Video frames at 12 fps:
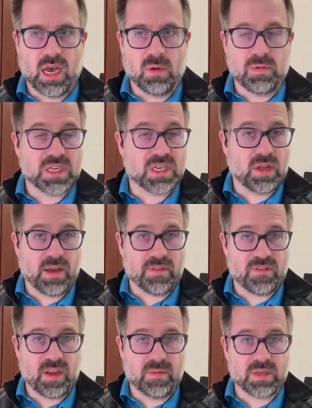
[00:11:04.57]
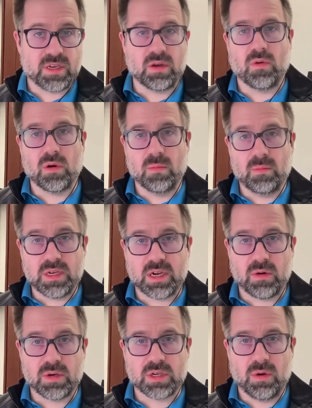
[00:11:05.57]
we still have the same single core and
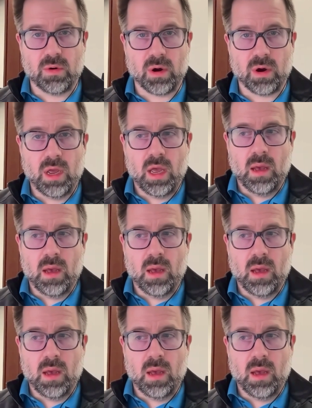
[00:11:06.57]
multi-core score,